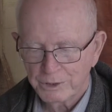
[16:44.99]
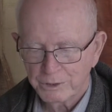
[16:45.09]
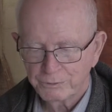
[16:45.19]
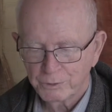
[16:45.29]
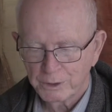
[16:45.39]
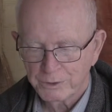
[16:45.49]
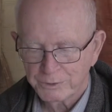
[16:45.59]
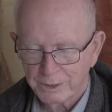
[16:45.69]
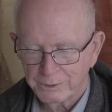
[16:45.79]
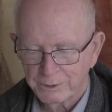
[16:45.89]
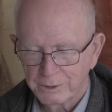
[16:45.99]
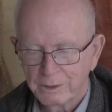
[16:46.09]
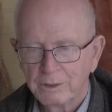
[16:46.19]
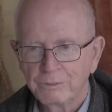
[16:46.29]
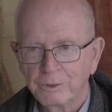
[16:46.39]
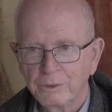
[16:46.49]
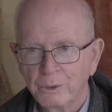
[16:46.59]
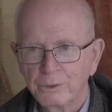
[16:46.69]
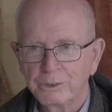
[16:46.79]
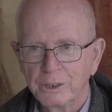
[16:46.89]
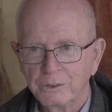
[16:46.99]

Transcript: Center for those interested.